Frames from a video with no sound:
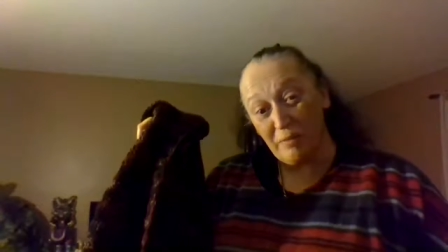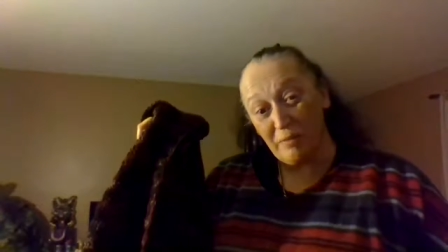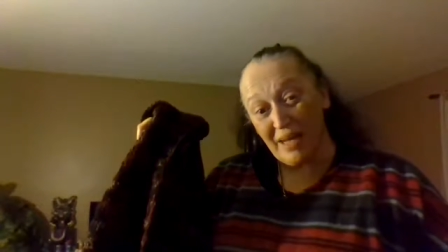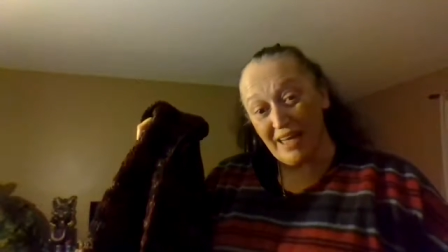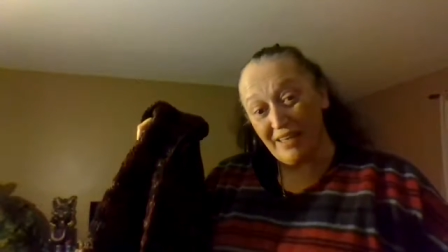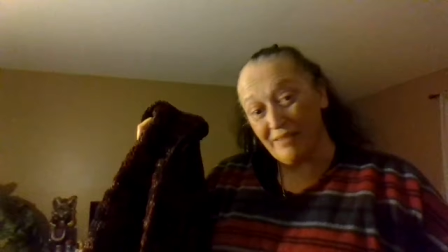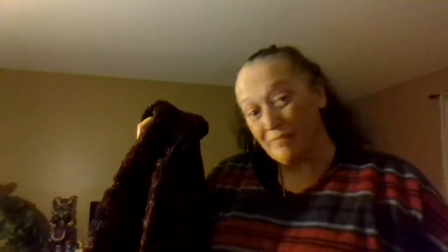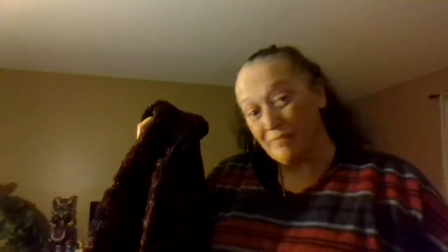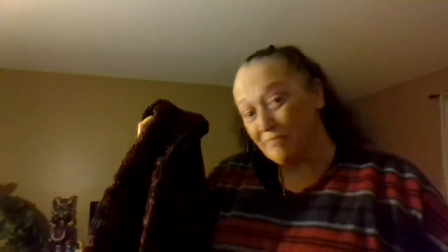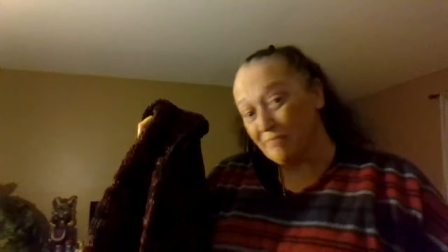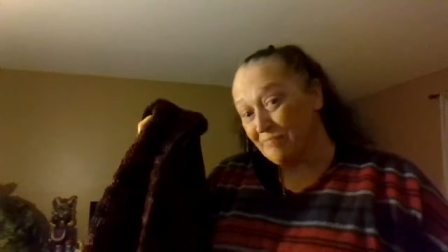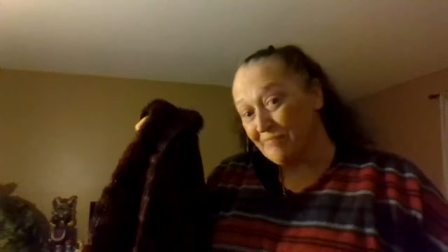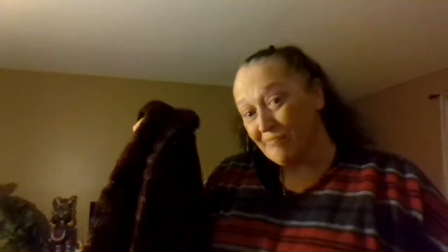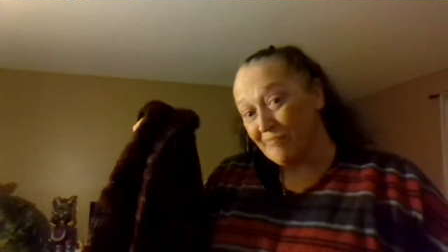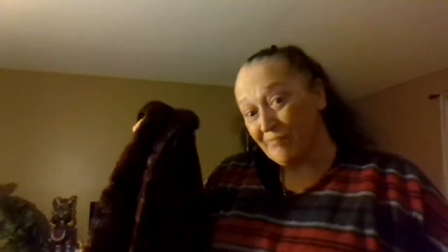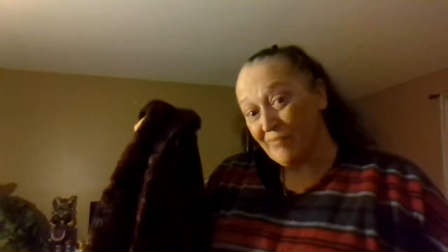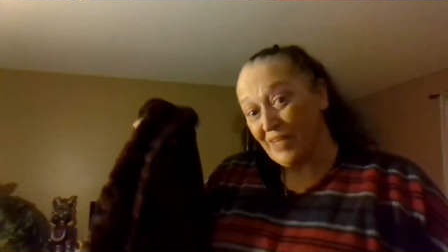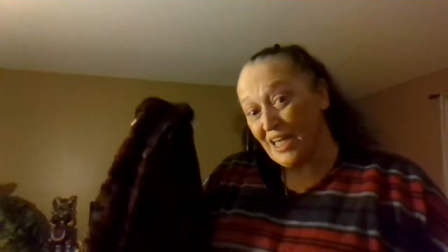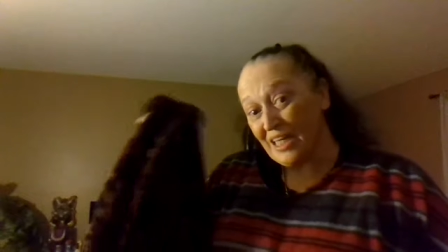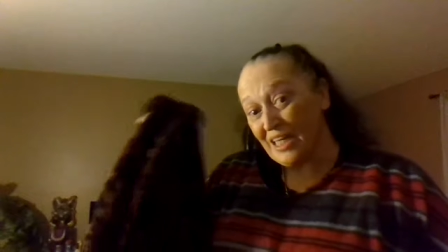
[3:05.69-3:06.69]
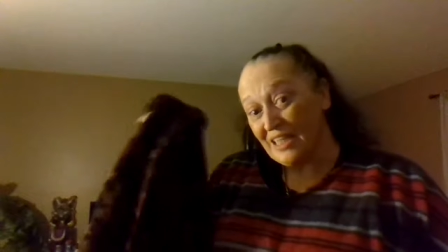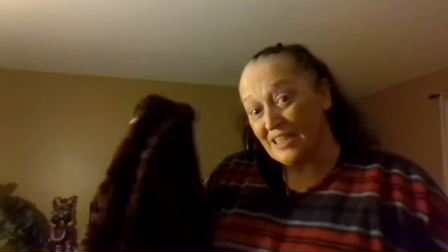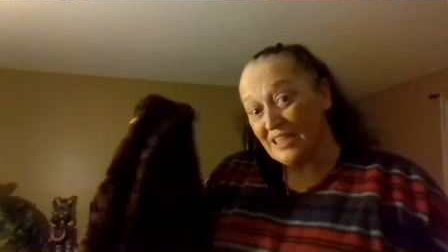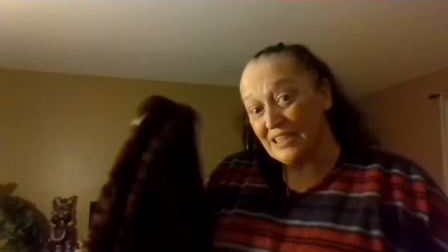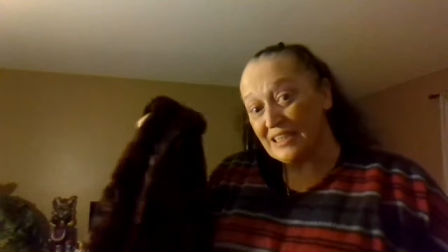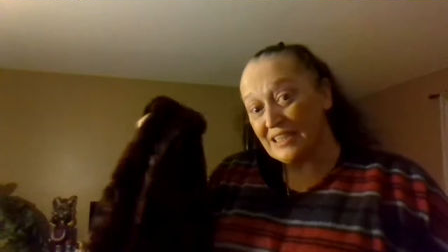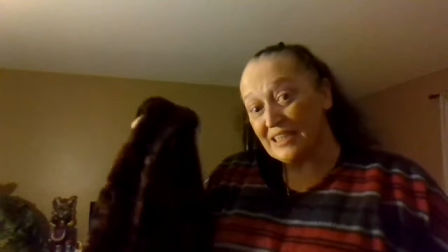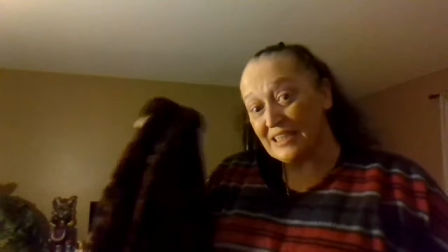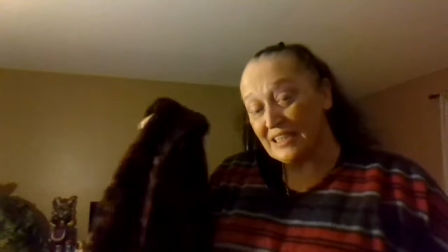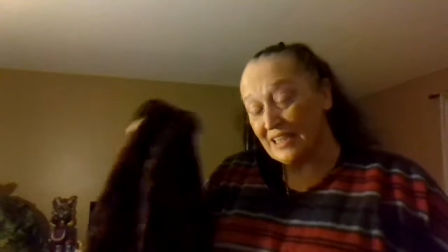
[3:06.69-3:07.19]
make
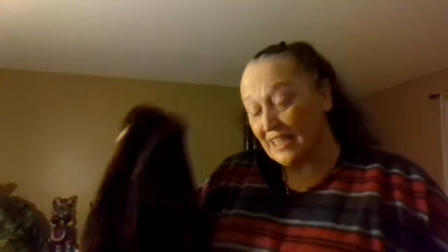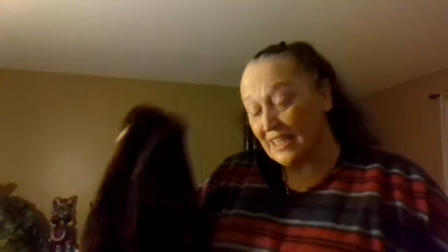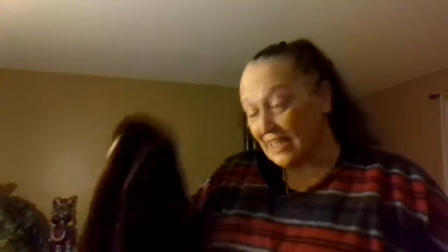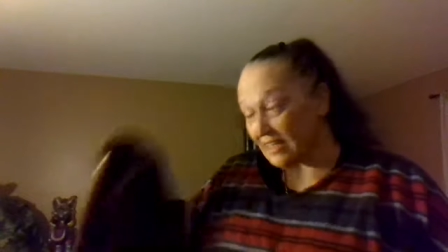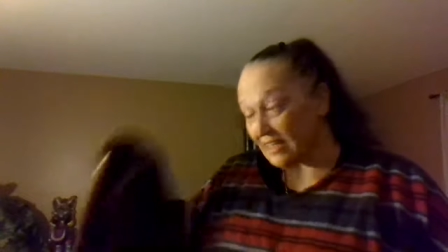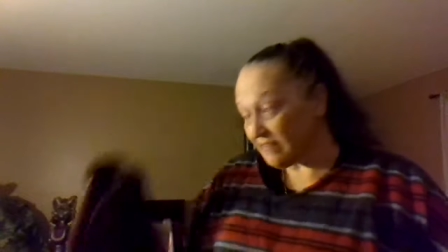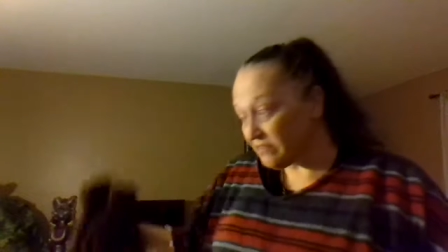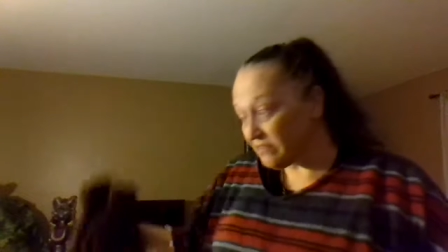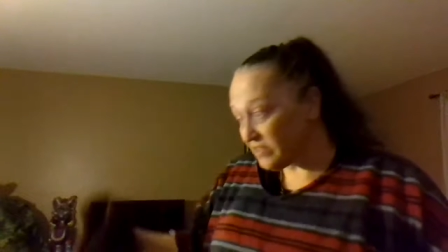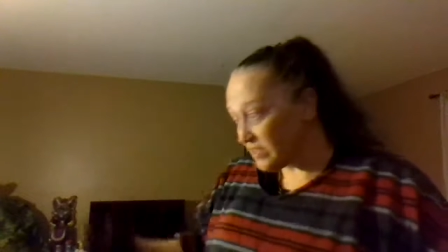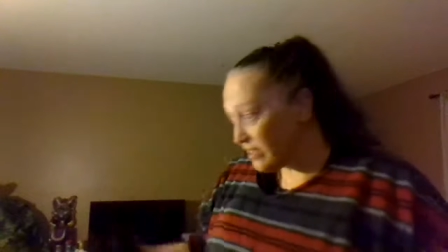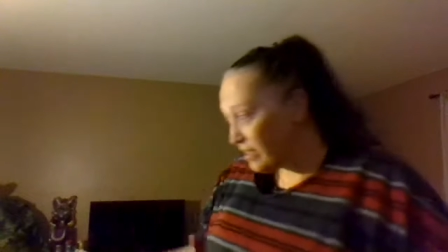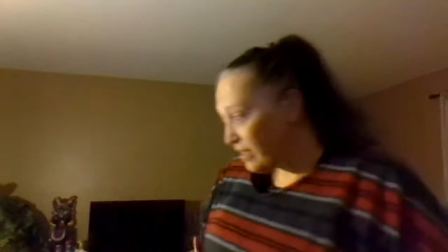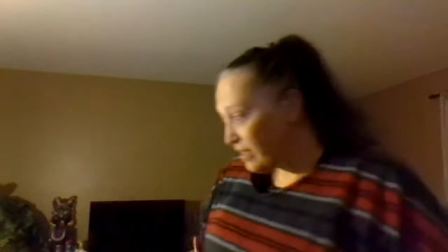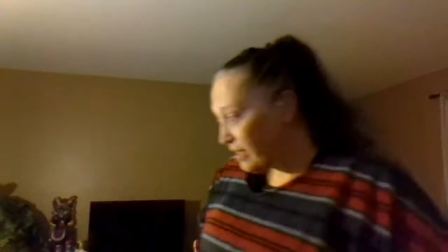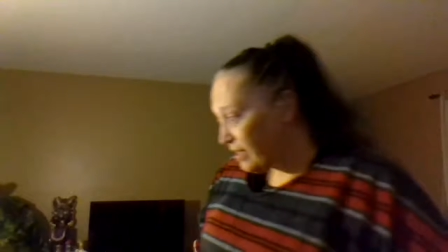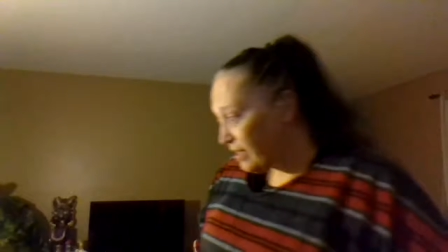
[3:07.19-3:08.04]
sleeves.